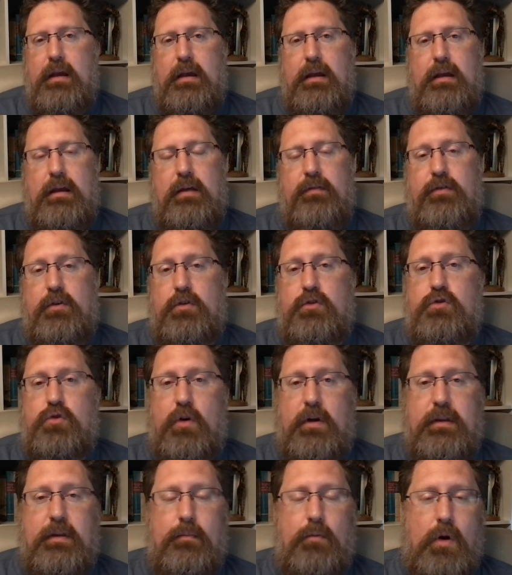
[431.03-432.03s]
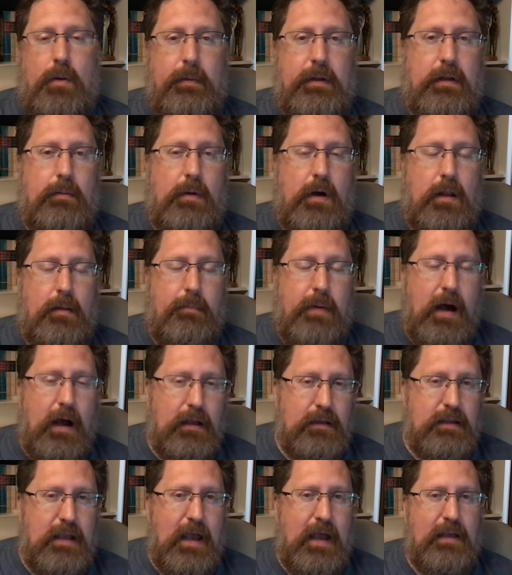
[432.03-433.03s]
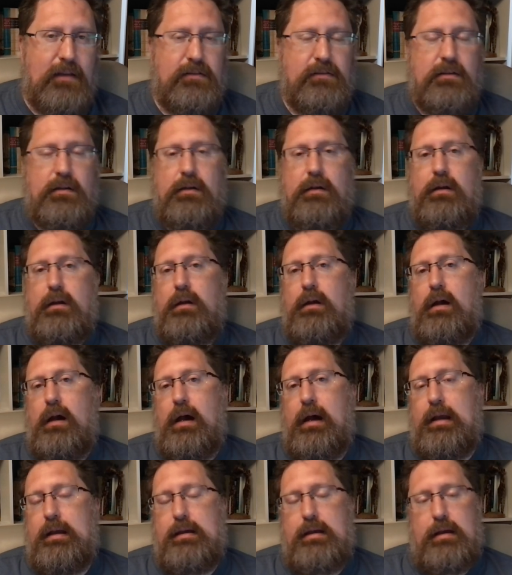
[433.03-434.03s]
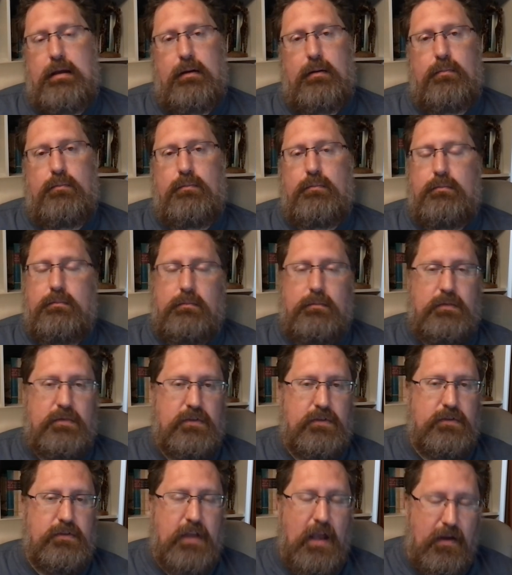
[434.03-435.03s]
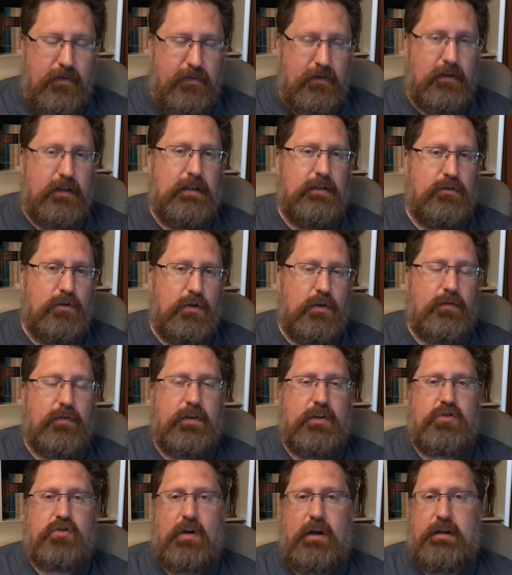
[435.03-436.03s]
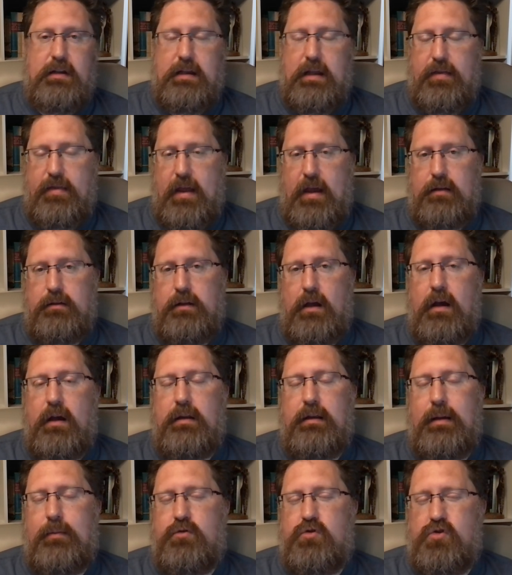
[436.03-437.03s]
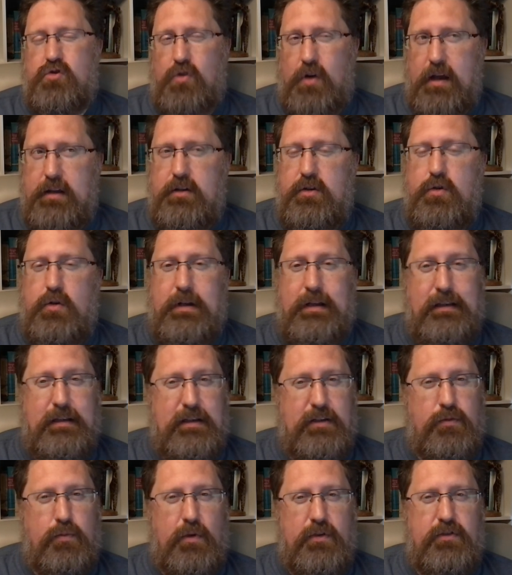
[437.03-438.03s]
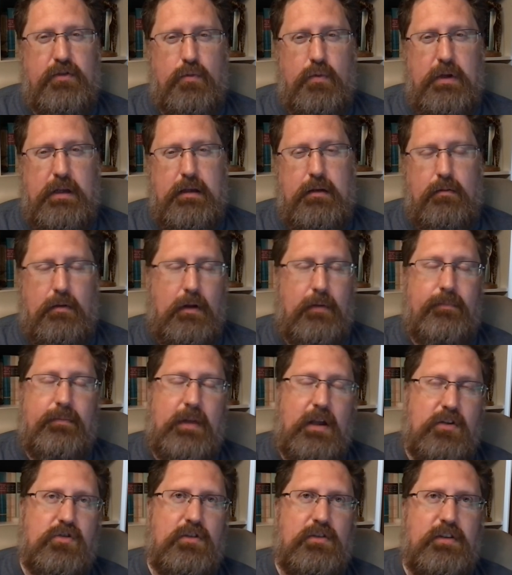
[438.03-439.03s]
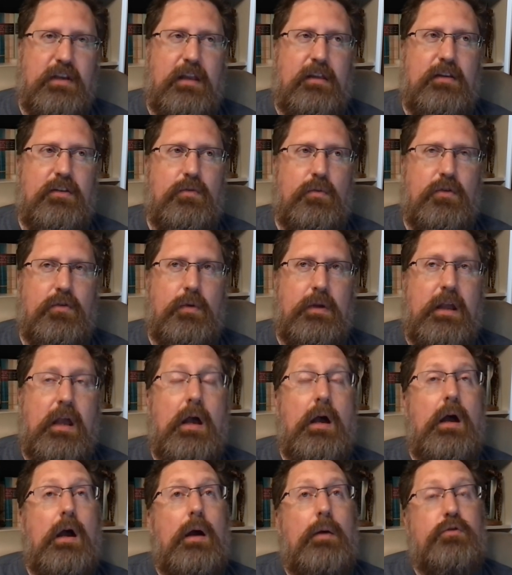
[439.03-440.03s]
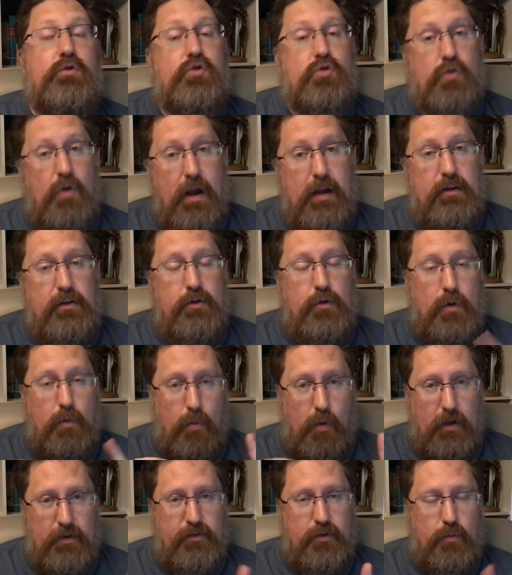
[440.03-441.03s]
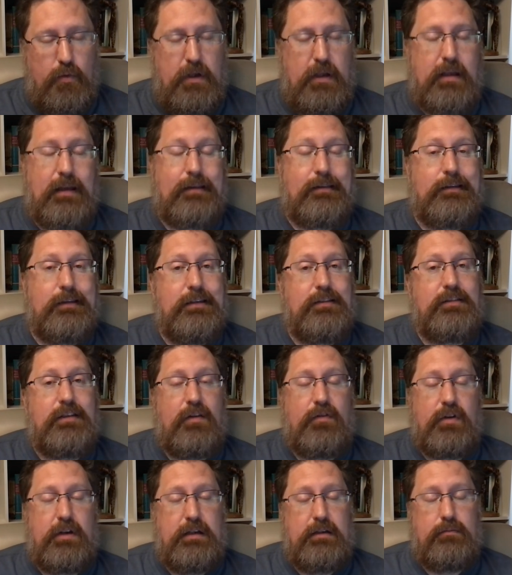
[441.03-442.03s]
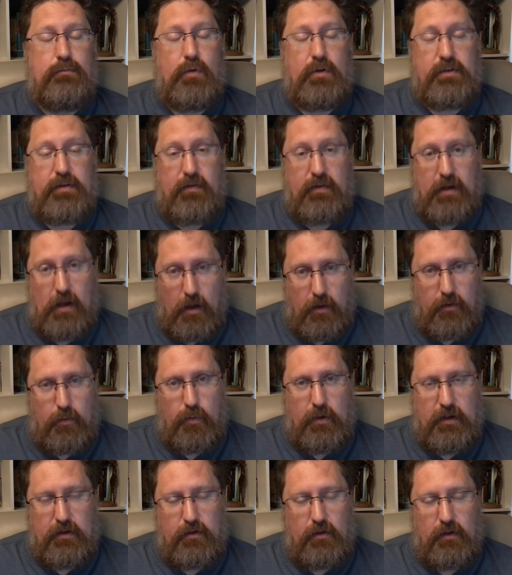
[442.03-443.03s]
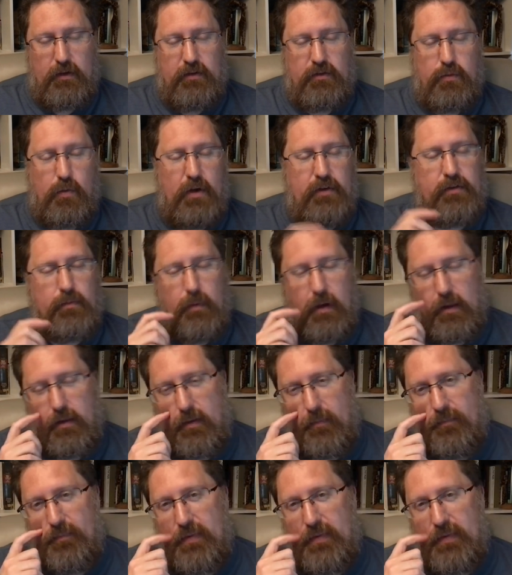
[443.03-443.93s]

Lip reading: If you're enjoying the Mormon Kabbalah podcast, I am definitely dutifully trying to get that done. I'm trying to do it at least once a week. Well, I shouldn't say at least once a week. I'm trying to do it once a week, at least once every other week, so at least twice a month.